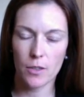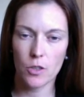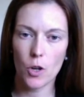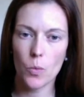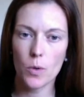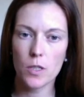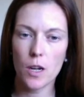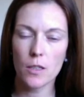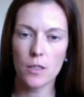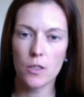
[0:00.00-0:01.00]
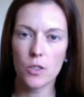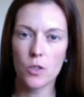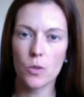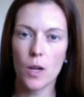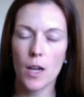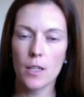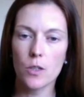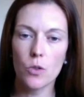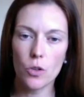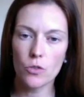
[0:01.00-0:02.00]
So we're starting to
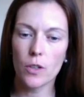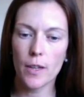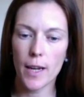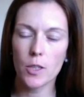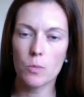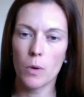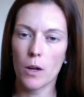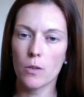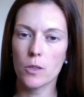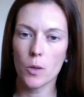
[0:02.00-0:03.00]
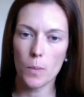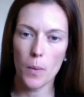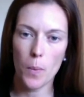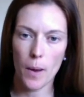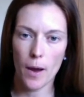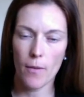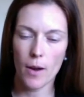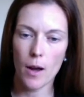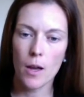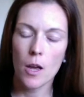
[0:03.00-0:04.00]
still concentrate on the HMO, still in the Medway area,